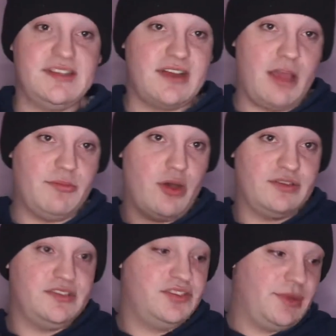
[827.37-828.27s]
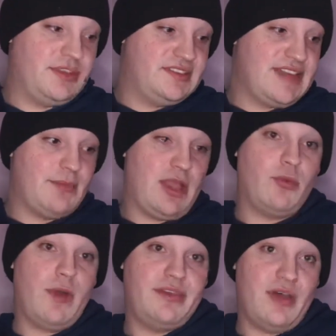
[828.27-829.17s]
I'm not doing the same like
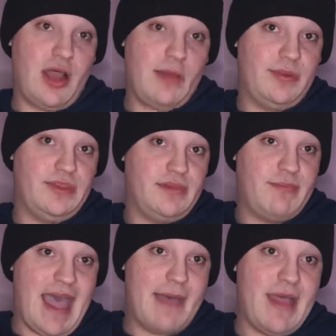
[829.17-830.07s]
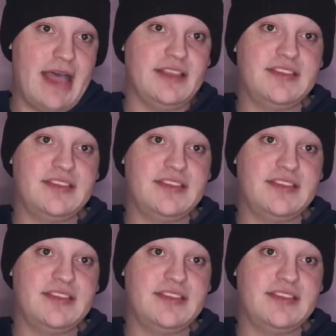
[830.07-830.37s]
worth the hype with the Pat palette.